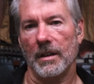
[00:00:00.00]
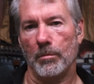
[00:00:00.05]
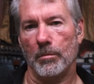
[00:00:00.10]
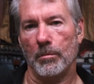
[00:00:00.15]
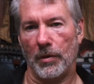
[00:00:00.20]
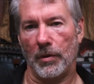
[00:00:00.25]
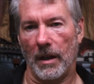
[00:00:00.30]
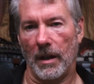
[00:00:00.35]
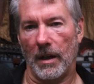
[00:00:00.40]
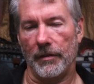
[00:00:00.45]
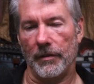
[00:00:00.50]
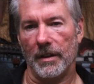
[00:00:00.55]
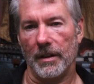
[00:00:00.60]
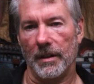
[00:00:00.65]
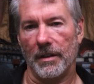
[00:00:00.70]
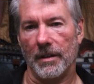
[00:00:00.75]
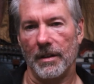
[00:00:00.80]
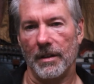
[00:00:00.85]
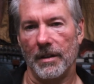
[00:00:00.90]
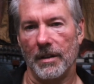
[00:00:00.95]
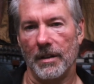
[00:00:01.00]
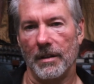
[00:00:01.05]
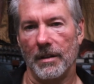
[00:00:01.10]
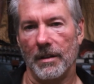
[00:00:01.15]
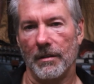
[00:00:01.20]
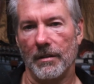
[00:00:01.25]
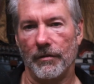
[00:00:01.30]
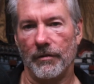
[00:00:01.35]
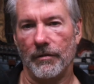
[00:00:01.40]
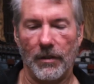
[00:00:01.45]
profit
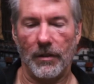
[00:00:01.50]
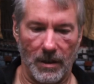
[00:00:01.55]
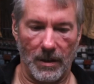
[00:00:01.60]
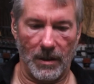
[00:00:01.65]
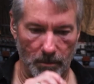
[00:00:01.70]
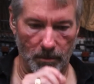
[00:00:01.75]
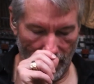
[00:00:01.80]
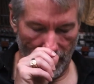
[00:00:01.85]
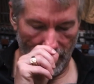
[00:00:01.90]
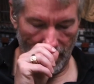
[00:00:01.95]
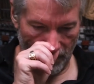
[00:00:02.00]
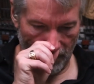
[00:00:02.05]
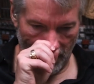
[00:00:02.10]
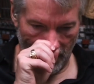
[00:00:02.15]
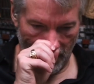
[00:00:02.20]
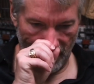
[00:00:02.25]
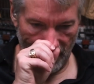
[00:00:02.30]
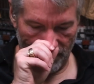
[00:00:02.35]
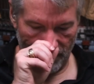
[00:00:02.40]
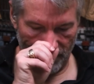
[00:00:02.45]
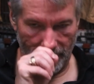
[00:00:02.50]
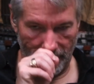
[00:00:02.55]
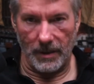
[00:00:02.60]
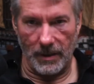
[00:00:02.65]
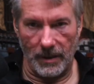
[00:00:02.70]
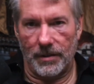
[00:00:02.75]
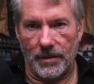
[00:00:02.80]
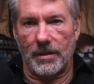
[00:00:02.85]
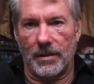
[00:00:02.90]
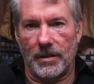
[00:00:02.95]
from a
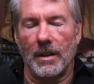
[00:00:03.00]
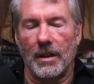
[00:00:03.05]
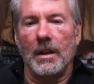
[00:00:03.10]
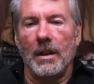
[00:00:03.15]
marketplace